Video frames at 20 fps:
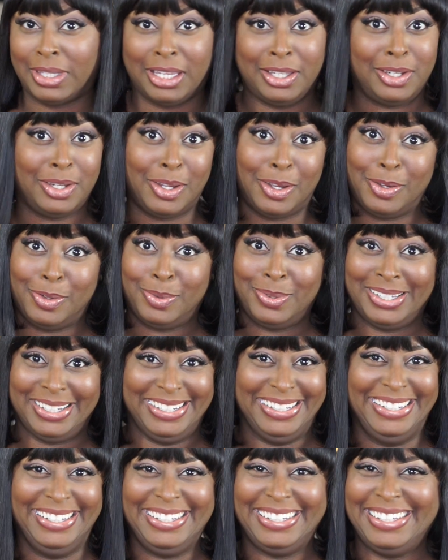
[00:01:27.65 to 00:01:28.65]
no,
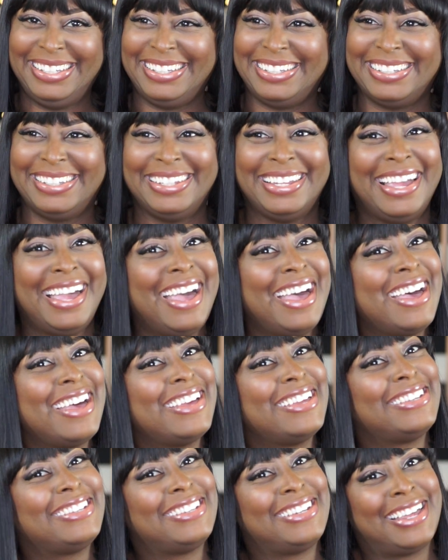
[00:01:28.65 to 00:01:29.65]

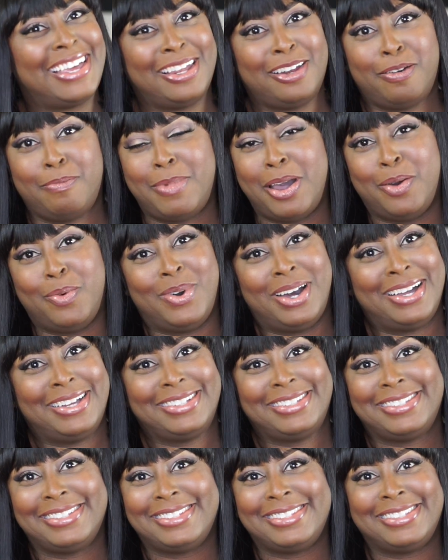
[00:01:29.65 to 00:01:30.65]
not on my
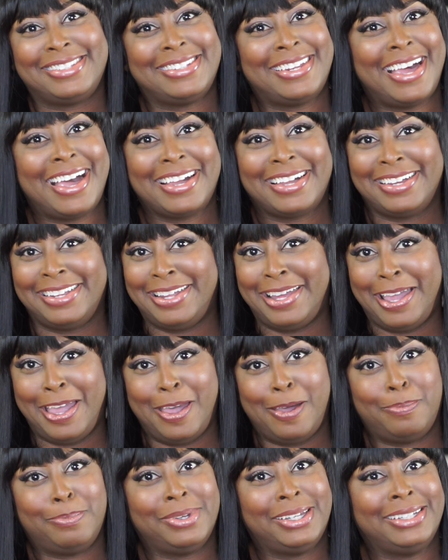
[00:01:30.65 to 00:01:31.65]
watch. It's not gonna
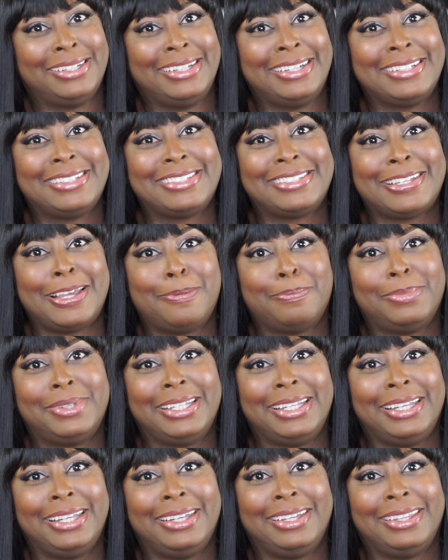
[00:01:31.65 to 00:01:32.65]
happen. It's
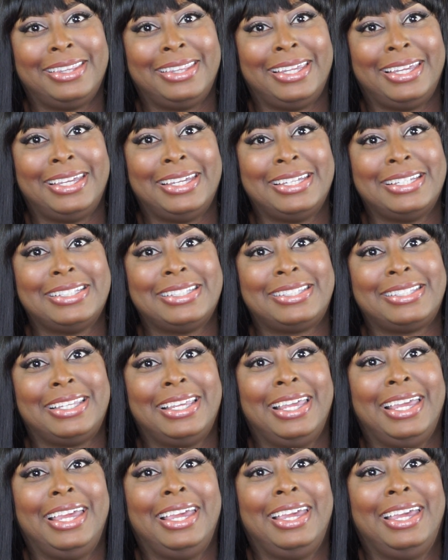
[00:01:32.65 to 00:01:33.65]
something that
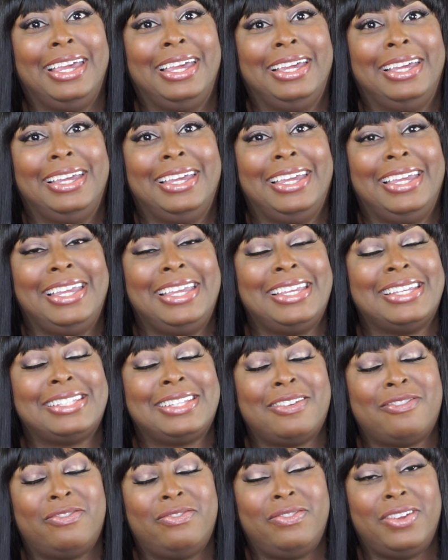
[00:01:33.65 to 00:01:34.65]

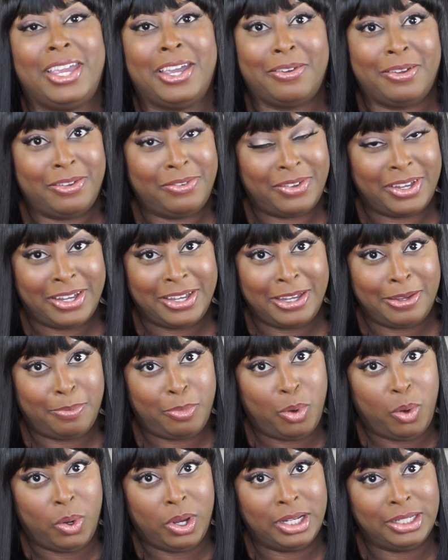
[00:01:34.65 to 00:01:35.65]
is very, very
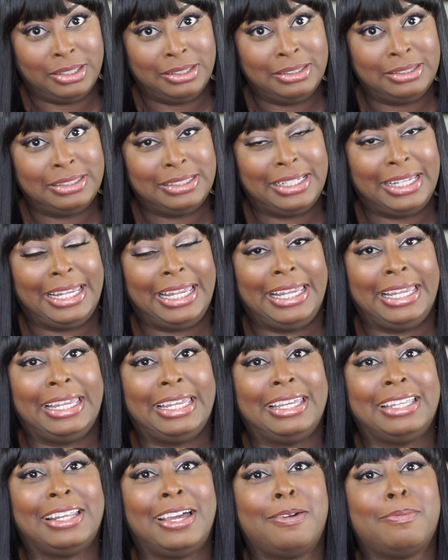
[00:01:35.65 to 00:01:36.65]
important,
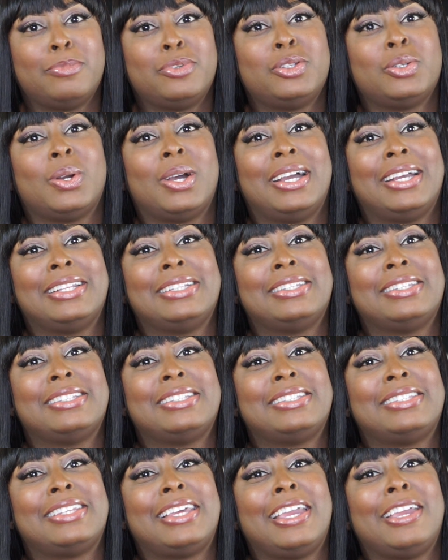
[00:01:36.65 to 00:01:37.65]
and I'm trying to
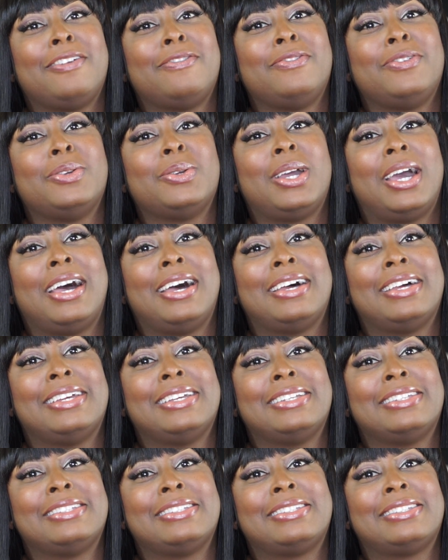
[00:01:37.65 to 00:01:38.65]
save you
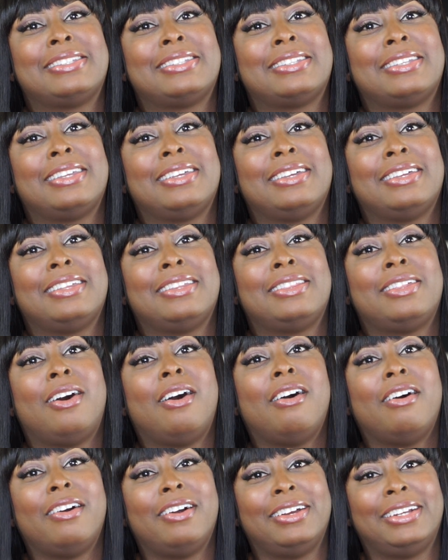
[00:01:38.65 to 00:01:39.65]
guys the
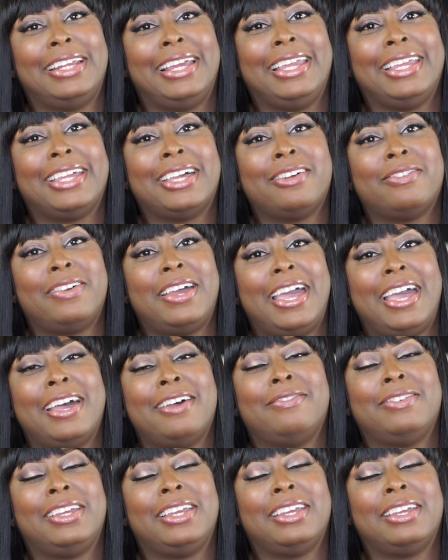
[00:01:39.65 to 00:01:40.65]
heartache of
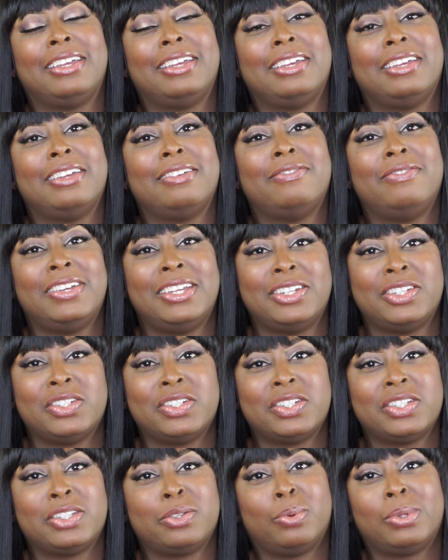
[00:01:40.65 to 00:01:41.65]
having
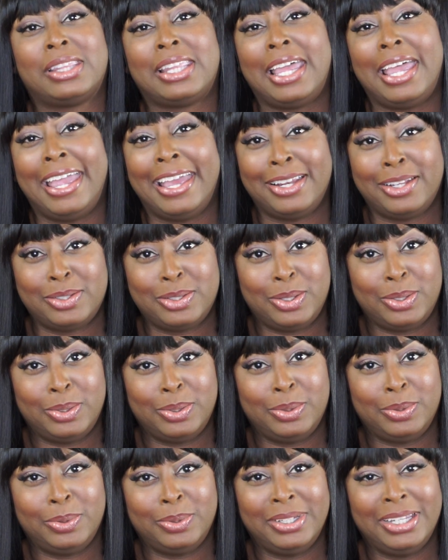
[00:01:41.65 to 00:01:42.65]
vendors with the
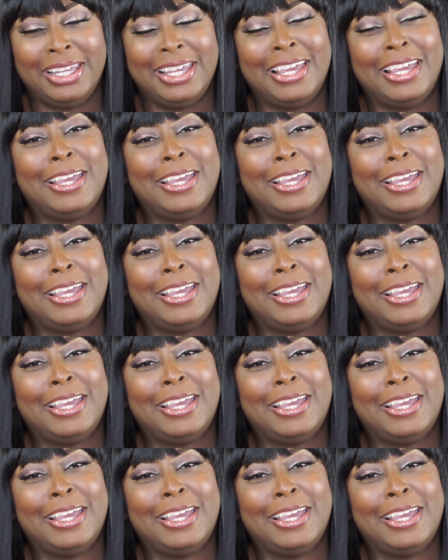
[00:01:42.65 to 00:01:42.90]
attitude